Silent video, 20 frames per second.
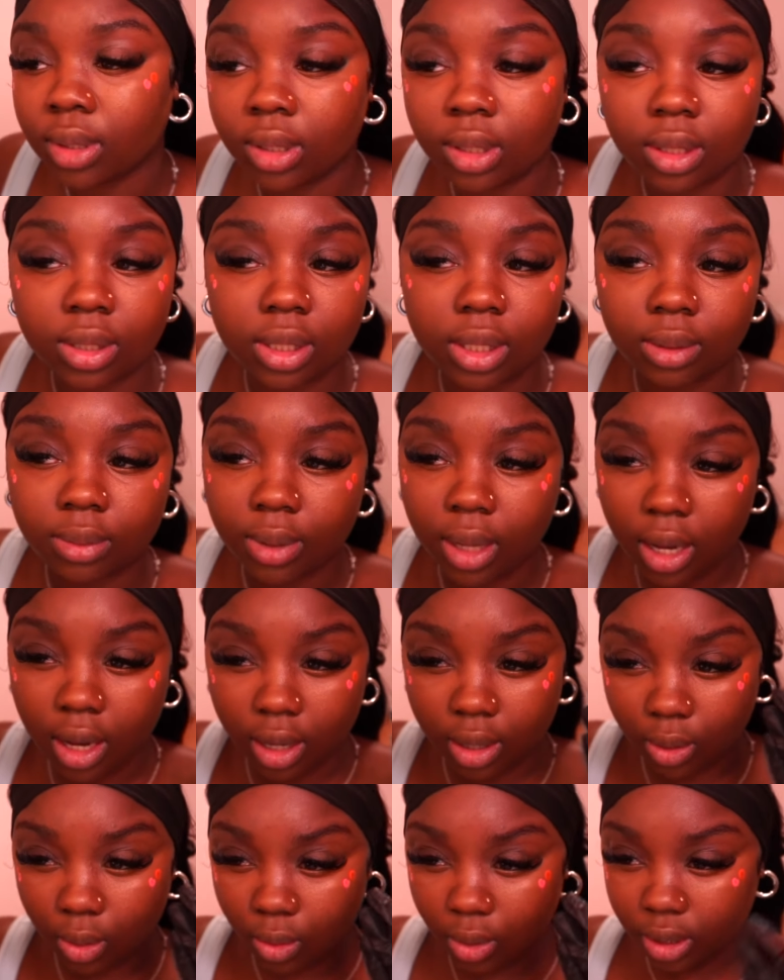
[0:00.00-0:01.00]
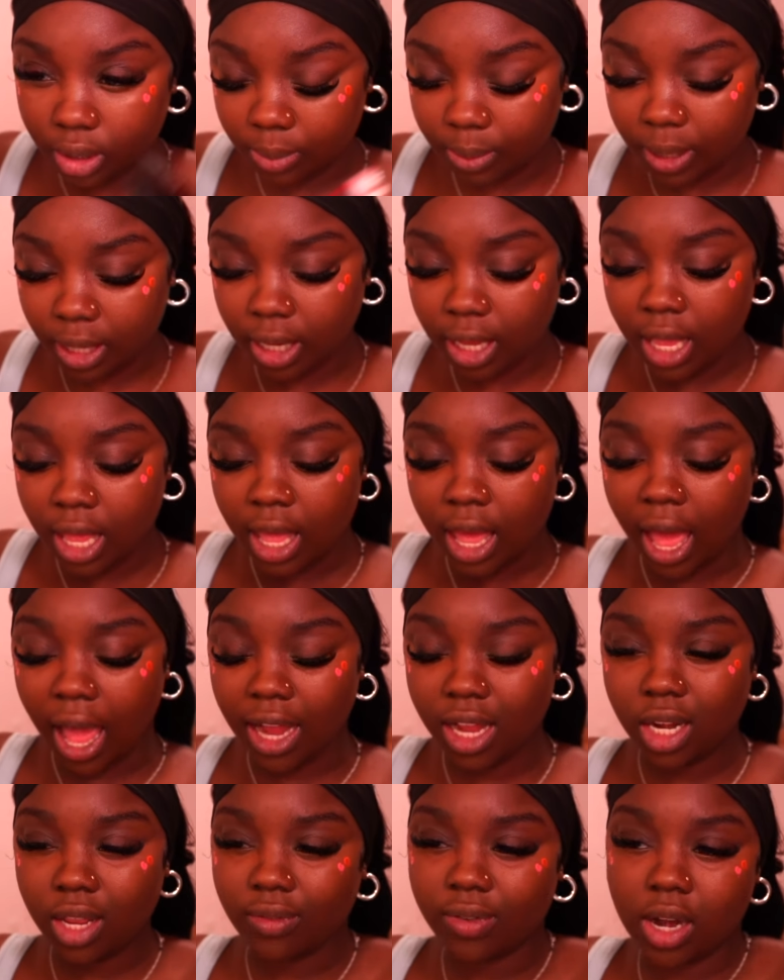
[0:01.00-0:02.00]
You see, I got the orange, the pink. I
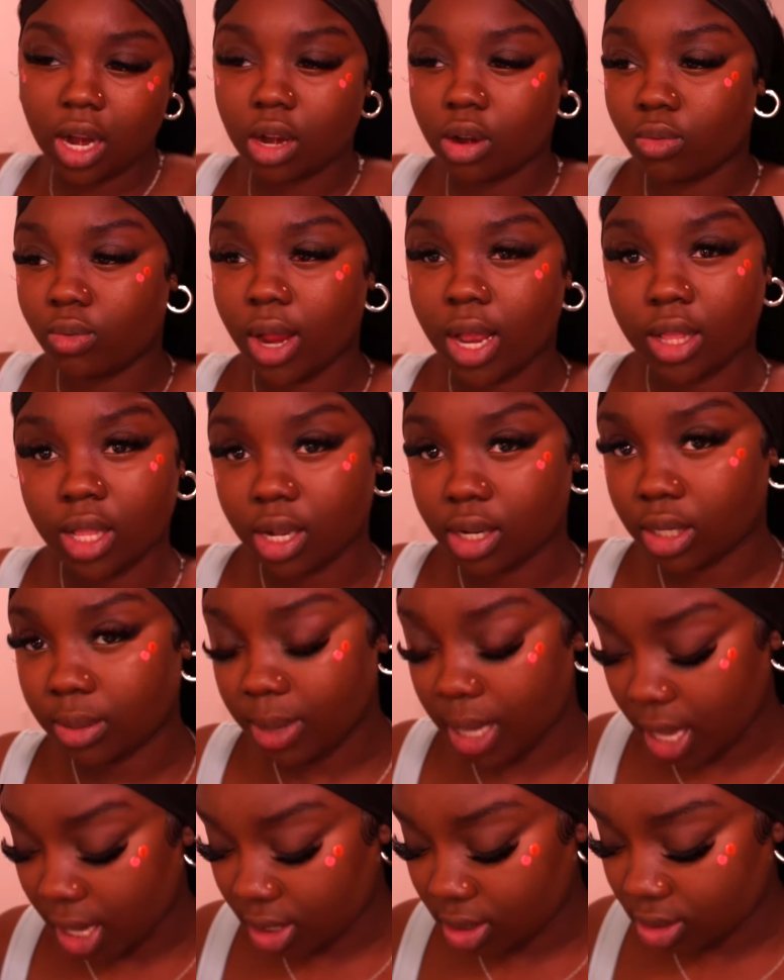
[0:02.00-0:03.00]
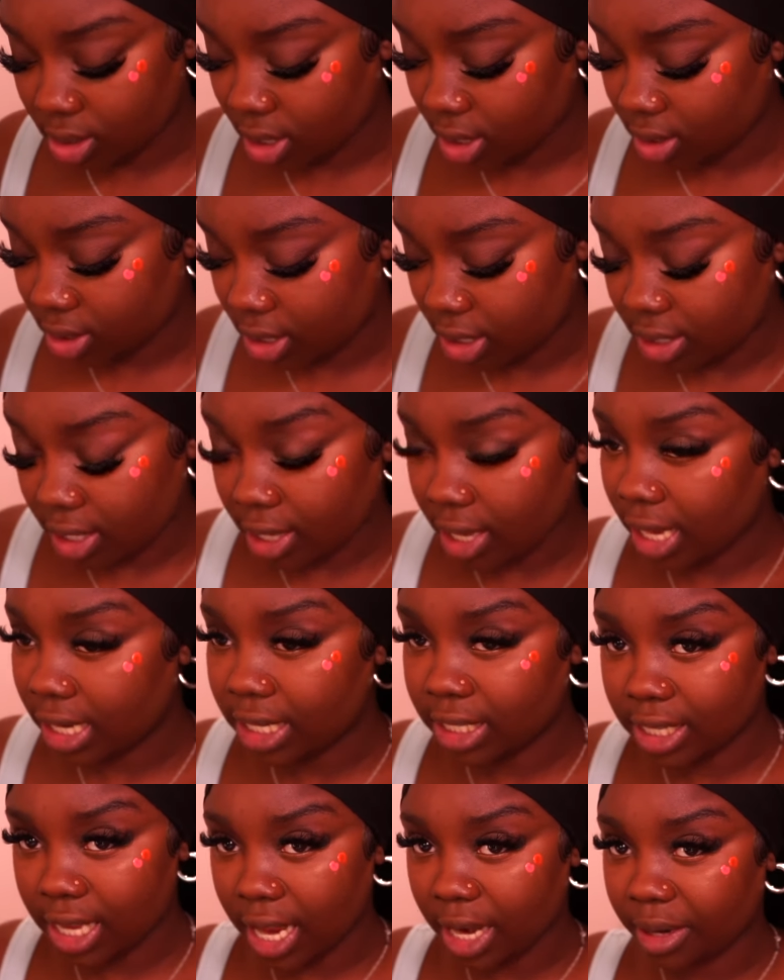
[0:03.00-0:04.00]
could even add the red there to be extra, since I can't
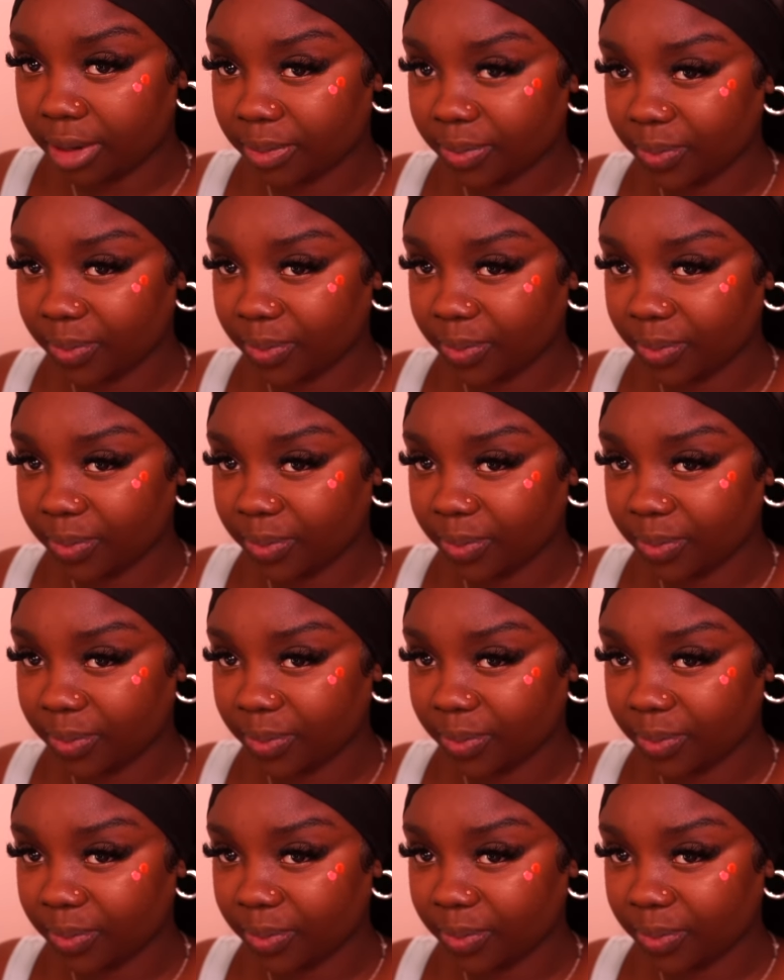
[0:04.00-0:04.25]
decide.